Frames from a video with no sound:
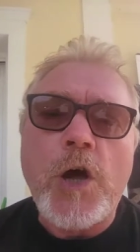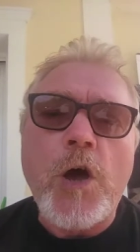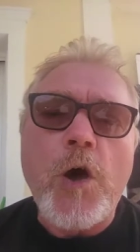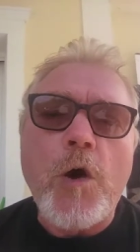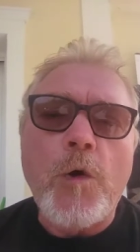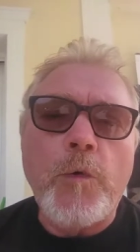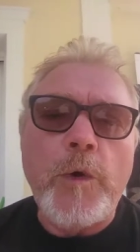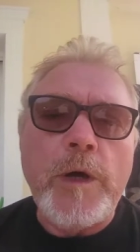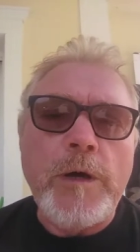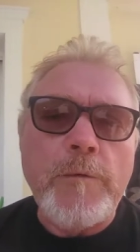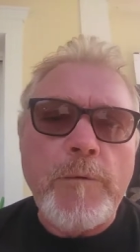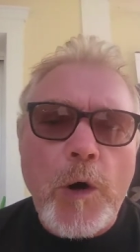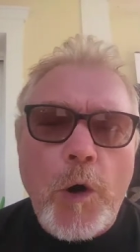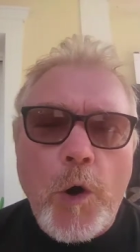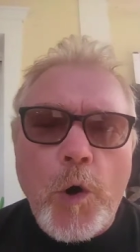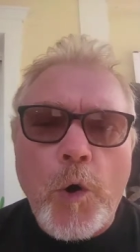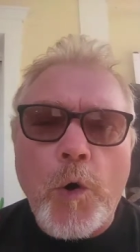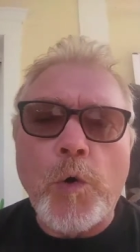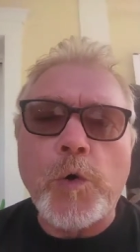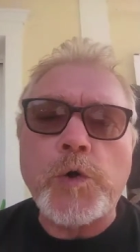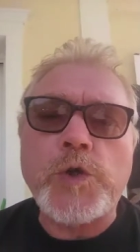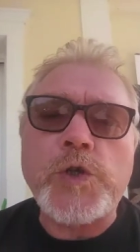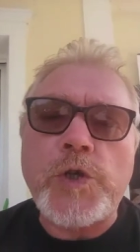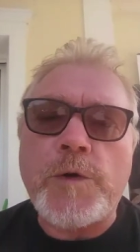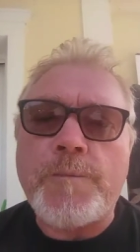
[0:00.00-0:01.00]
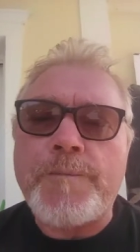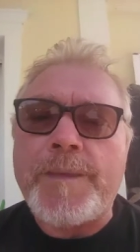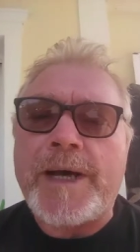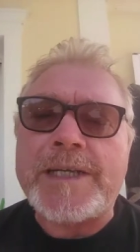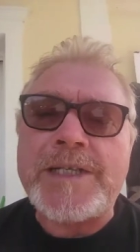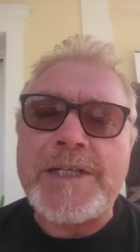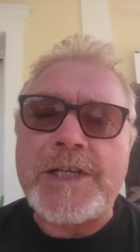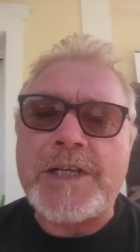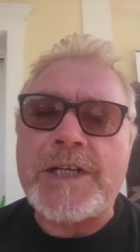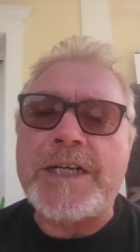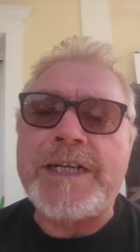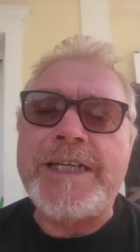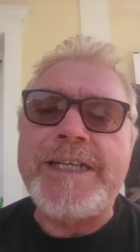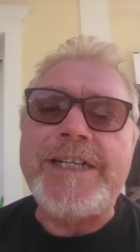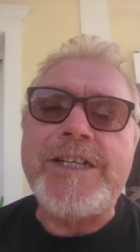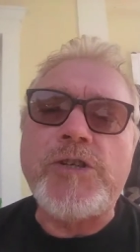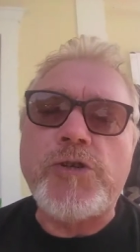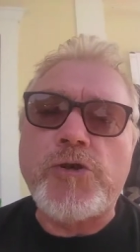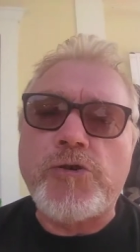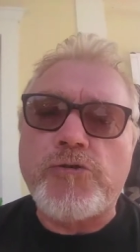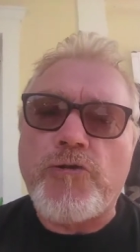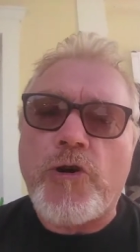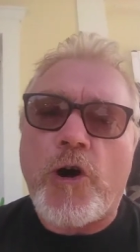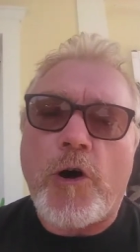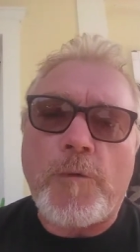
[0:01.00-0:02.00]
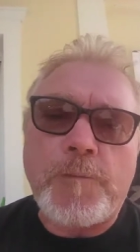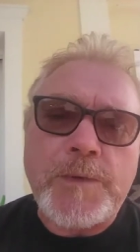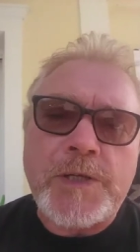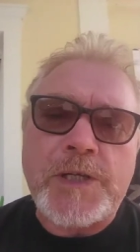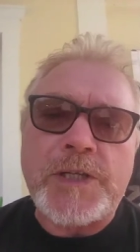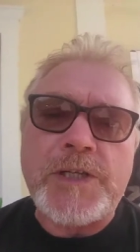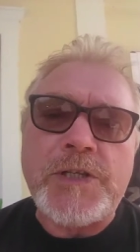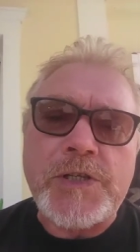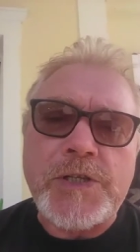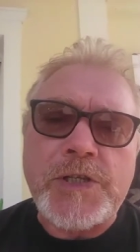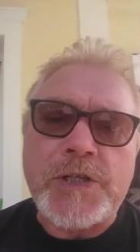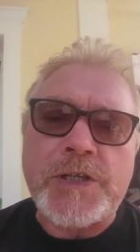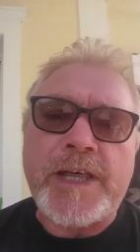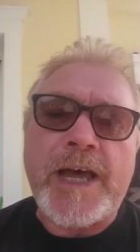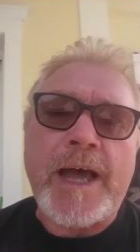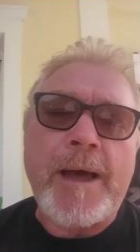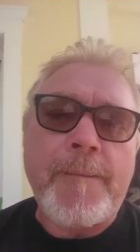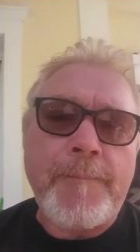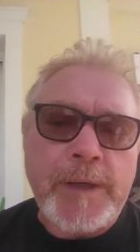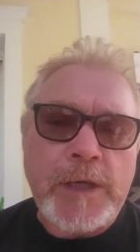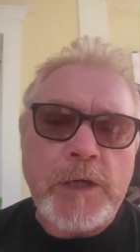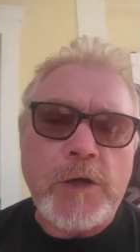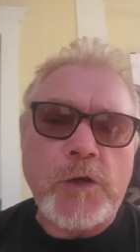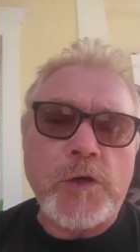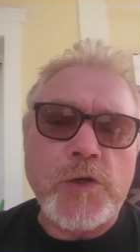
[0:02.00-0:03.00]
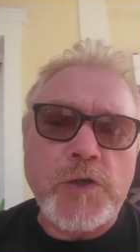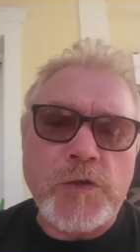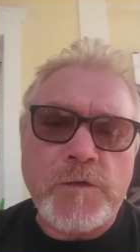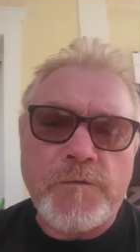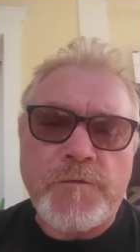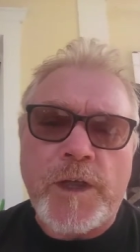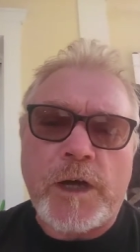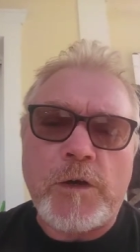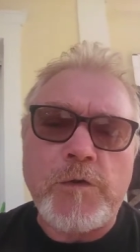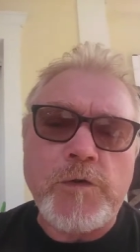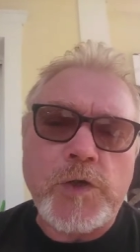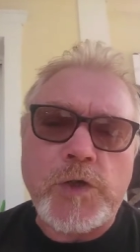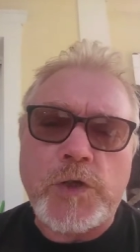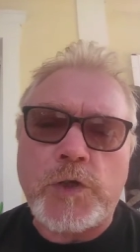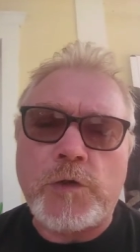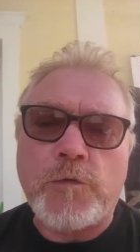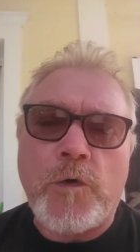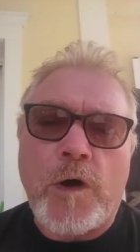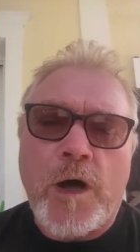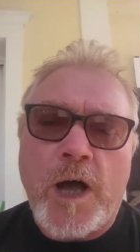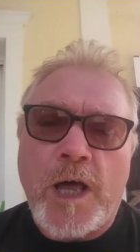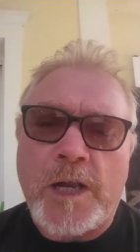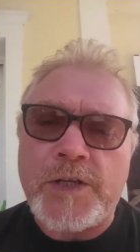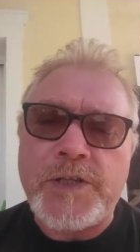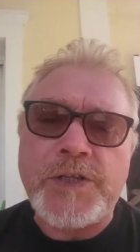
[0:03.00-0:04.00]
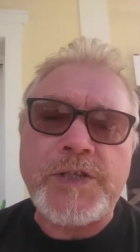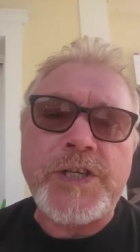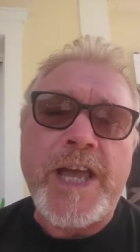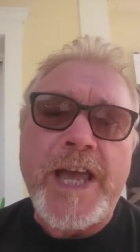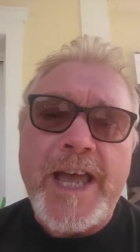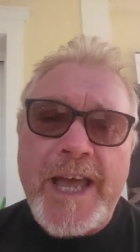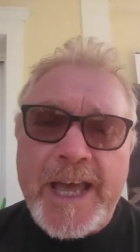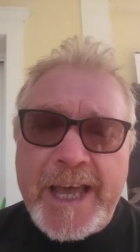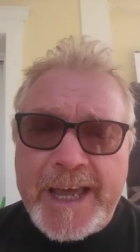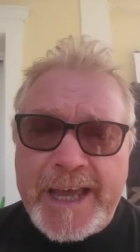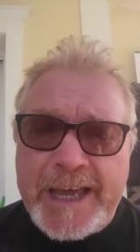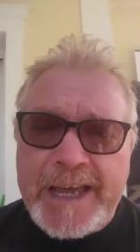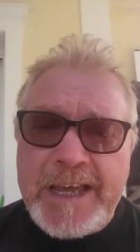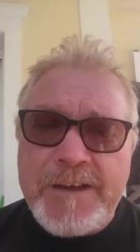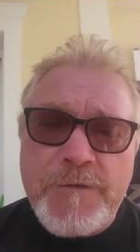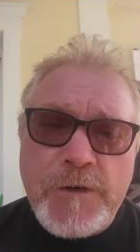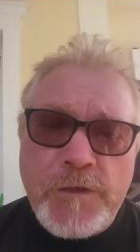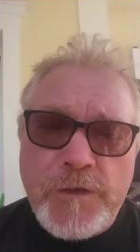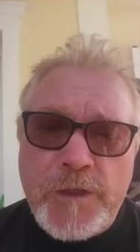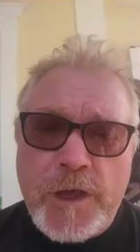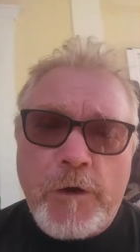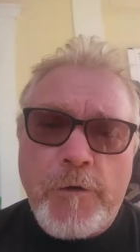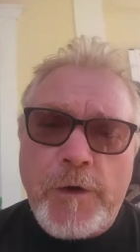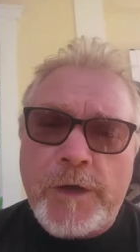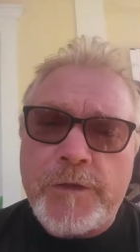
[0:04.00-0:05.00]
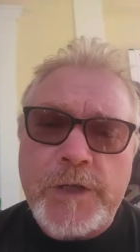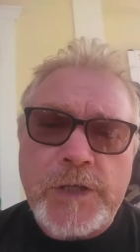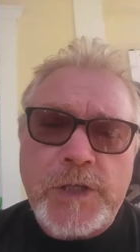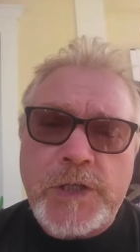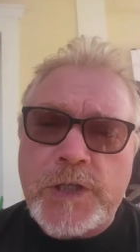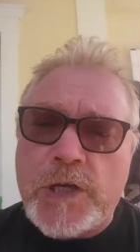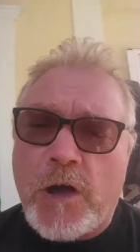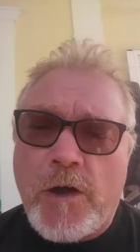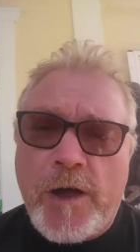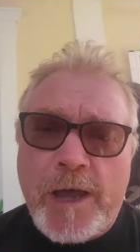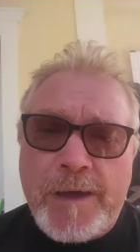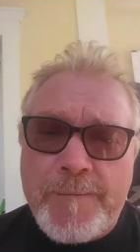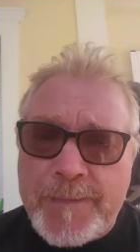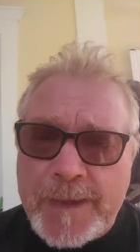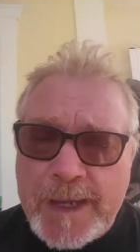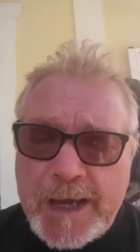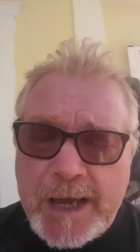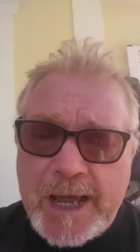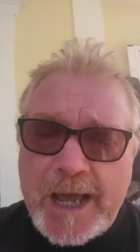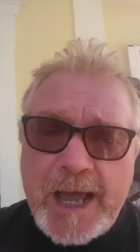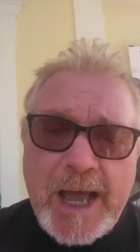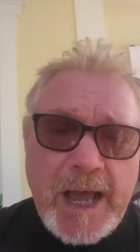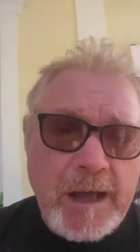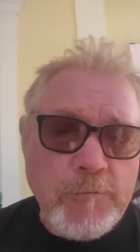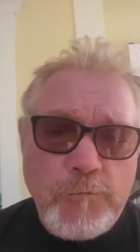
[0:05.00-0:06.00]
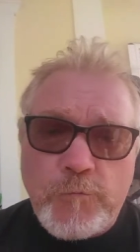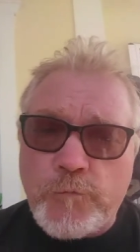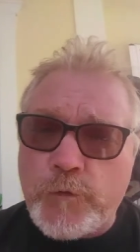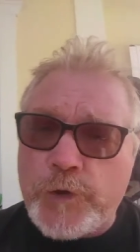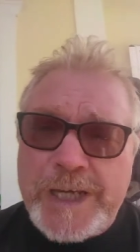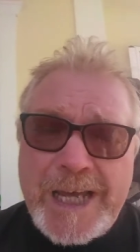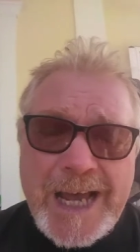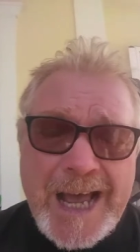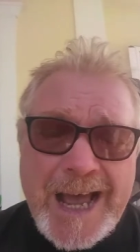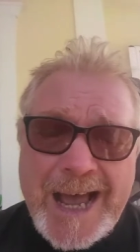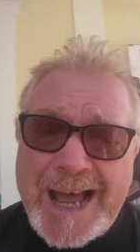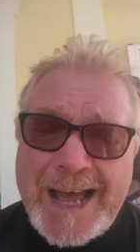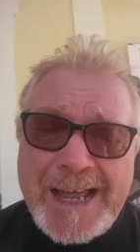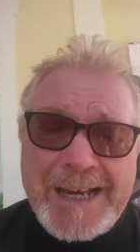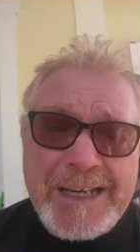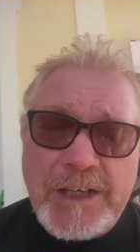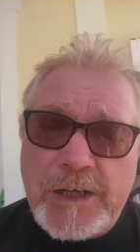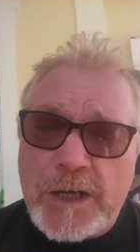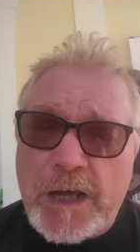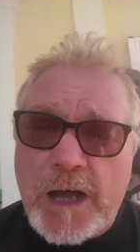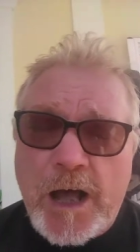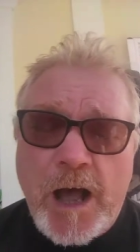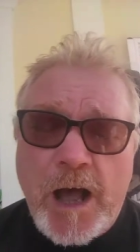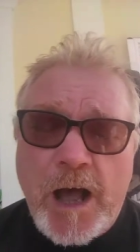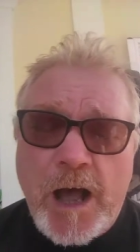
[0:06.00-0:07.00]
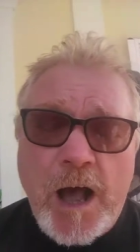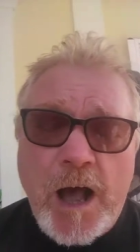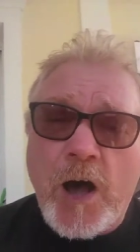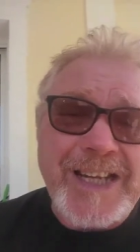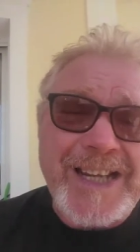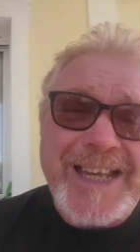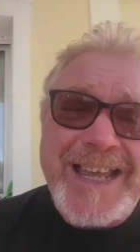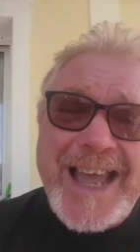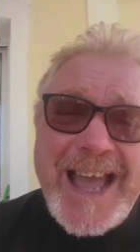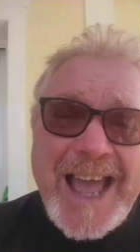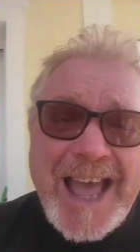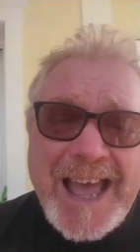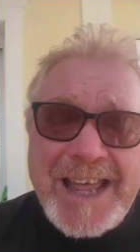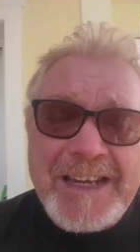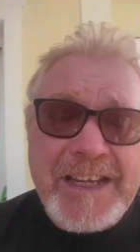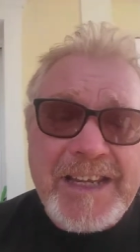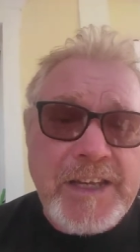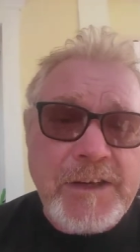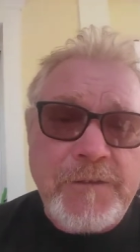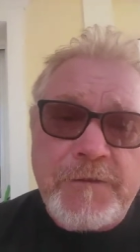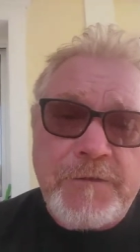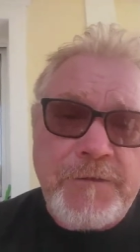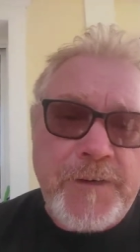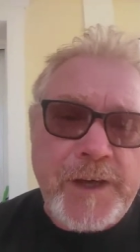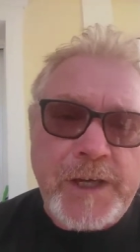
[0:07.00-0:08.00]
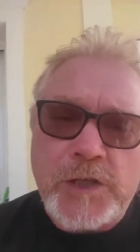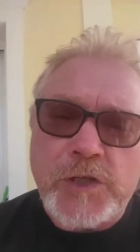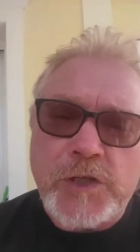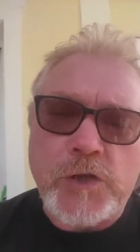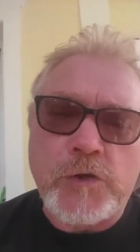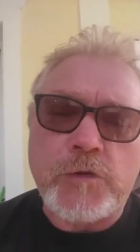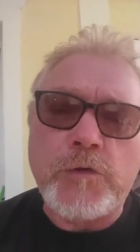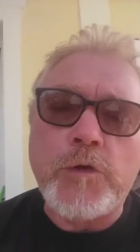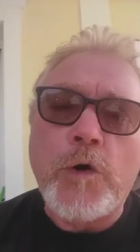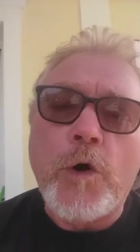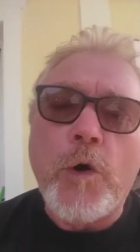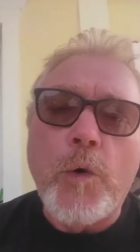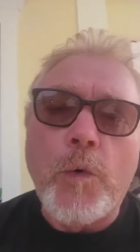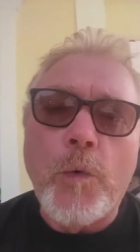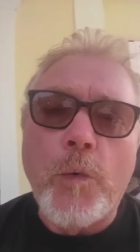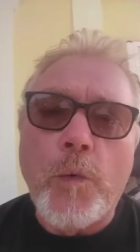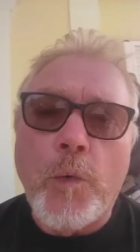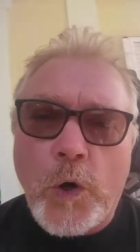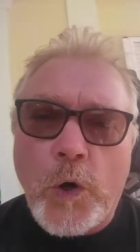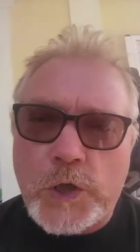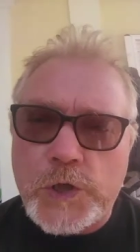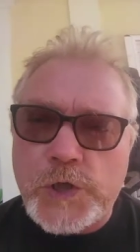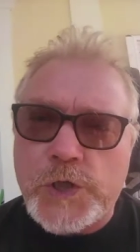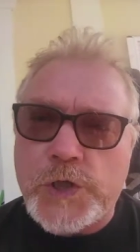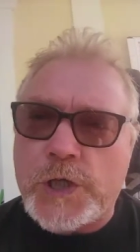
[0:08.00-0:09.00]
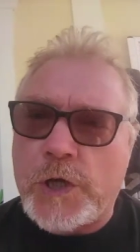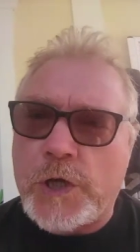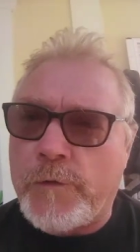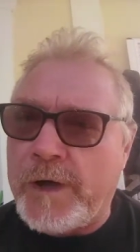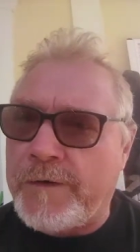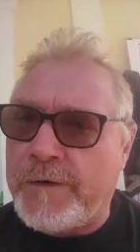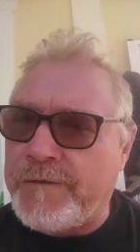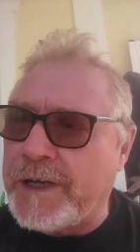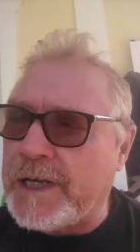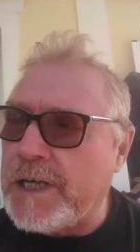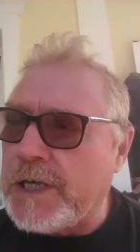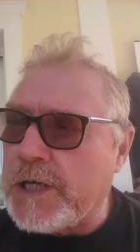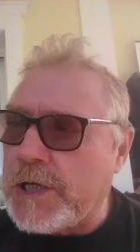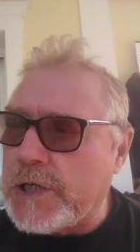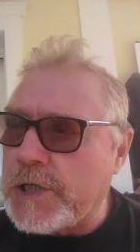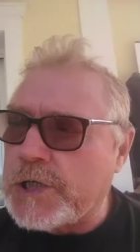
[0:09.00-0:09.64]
we were automatically dropped into that because of those two islands, even though at the time we had hardly any infection whatsoever.